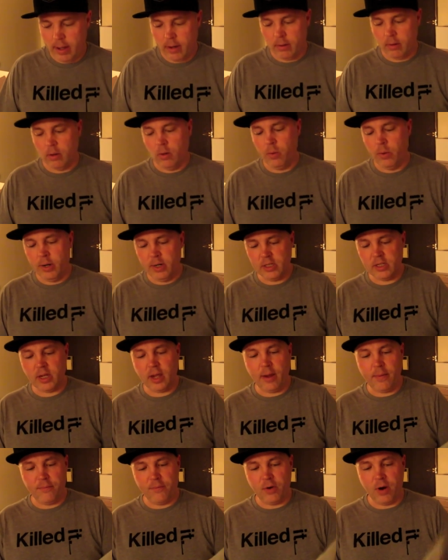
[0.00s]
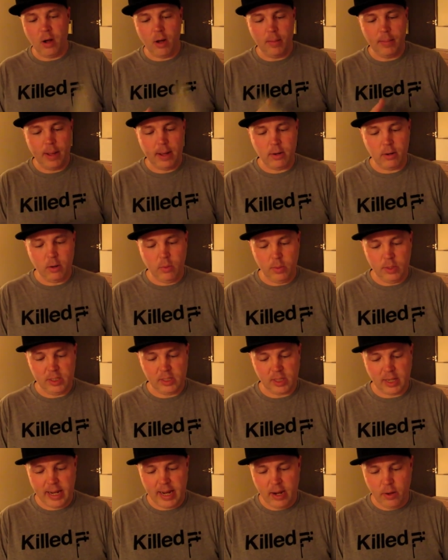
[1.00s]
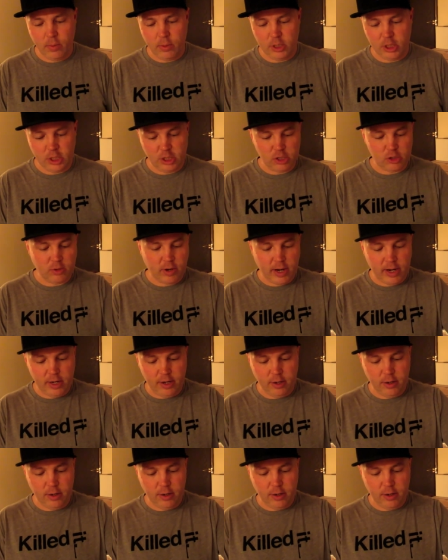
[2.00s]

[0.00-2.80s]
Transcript: I don't know where this came from. I don't know what his language is right